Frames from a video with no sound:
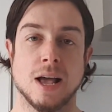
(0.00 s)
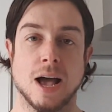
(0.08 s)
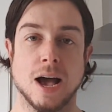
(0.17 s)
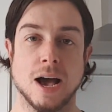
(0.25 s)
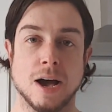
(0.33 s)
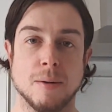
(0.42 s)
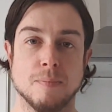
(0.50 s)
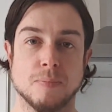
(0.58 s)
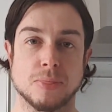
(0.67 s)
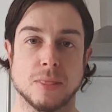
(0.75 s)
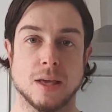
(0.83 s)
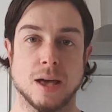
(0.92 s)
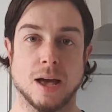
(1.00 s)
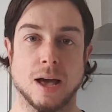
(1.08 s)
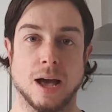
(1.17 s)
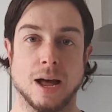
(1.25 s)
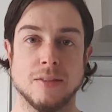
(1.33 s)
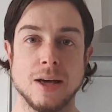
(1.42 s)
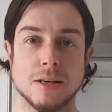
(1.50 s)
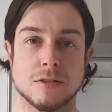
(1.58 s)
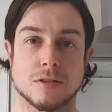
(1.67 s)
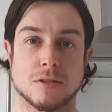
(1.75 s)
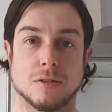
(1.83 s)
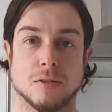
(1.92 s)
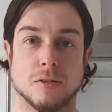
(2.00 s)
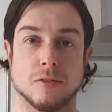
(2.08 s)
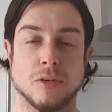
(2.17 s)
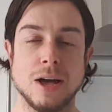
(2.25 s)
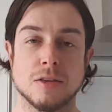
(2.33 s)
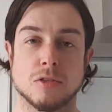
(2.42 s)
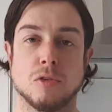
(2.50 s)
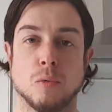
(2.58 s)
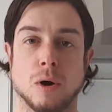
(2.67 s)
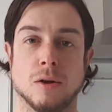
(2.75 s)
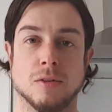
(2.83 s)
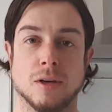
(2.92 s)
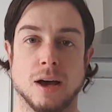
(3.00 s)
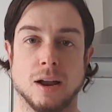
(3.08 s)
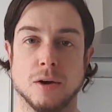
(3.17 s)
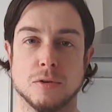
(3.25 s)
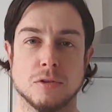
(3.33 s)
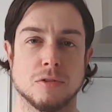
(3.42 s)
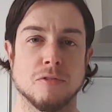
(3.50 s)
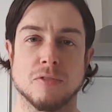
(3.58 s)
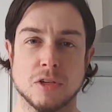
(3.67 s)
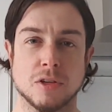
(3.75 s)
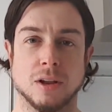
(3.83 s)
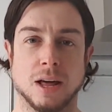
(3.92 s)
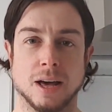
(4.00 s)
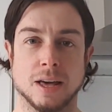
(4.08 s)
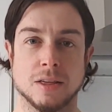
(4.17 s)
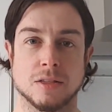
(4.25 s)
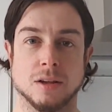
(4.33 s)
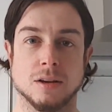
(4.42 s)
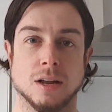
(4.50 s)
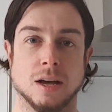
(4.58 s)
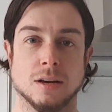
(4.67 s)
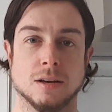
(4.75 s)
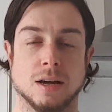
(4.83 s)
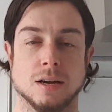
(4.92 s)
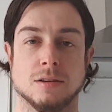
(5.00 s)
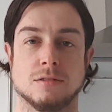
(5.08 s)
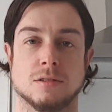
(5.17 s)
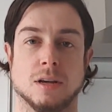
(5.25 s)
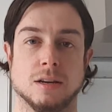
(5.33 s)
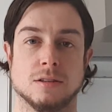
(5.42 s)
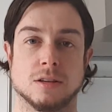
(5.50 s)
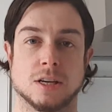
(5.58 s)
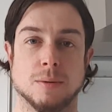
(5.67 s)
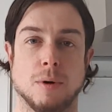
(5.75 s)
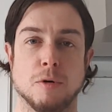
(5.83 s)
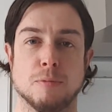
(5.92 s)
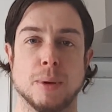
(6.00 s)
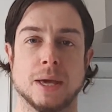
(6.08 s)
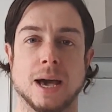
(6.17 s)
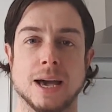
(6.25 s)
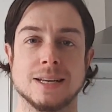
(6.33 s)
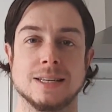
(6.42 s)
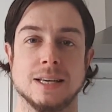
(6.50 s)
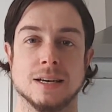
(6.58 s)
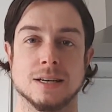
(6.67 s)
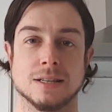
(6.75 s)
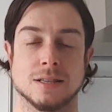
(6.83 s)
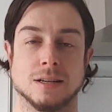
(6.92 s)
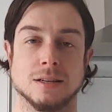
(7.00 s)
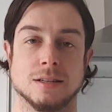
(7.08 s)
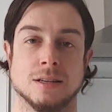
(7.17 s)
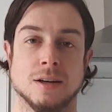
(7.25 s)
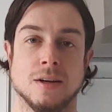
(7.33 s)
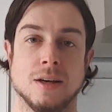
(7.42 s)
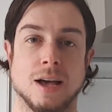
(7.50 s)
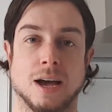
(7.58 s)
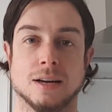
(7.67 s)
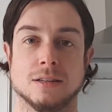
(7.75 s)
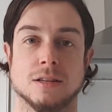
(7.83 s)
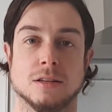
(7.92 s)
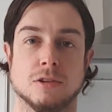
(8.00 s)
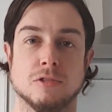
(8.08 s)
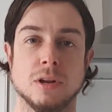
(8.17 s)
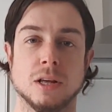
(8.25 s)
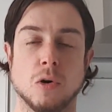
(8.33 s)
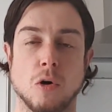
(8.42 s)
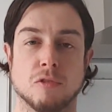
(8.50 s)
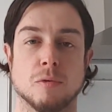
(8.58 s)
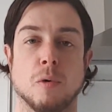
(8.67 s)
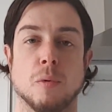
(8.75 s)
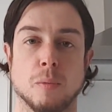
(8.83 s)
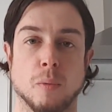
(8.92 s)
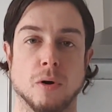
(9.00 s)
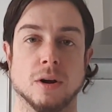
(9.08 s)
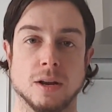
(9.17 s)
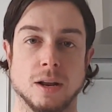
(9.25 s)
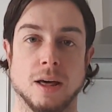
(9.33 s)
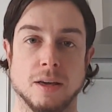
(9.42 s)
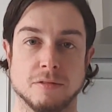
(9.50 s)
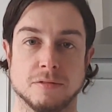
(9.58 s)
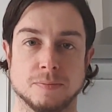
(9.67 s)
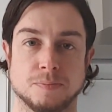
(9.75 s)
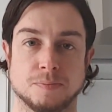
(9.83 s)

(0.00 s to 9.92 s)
And that's the one that allows us to visualize and to come up with big ideas and to really go for what we want in life.